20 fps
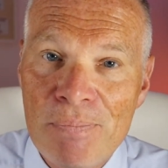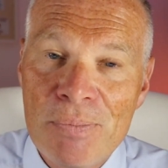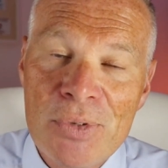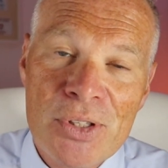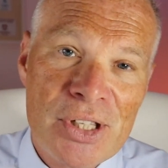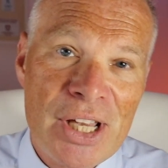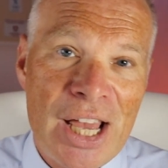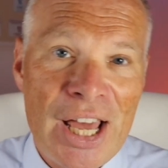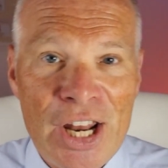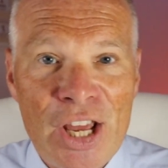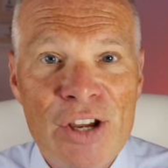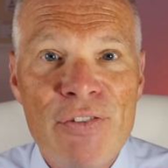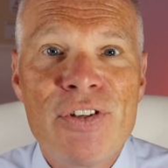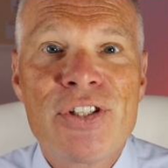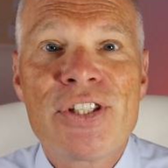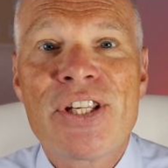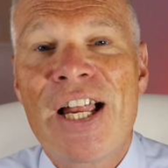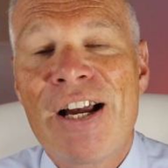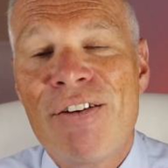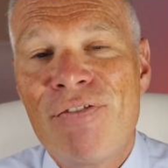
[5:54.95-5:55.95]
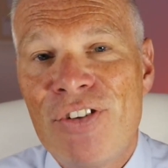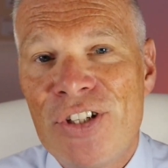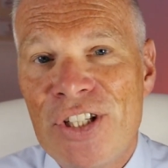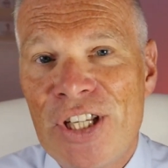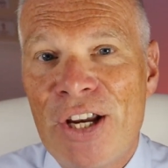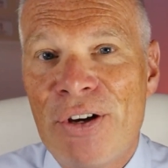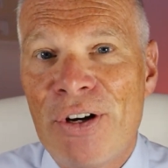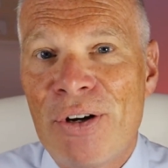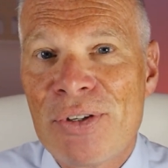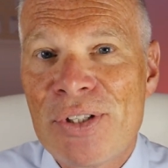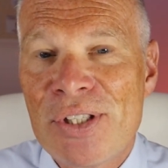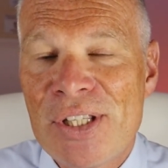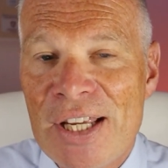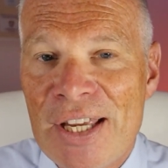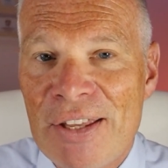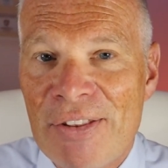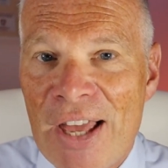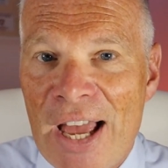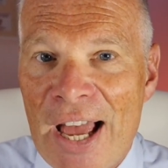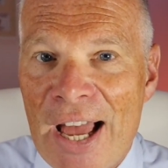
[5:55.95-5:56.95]
So head over to that video and I'll see
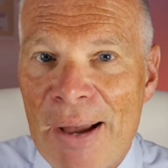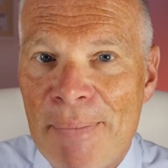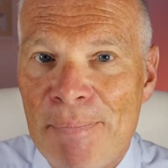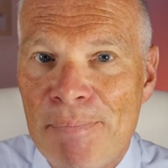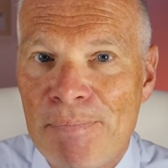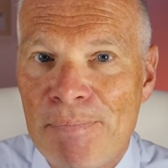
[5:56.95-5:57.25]
you there.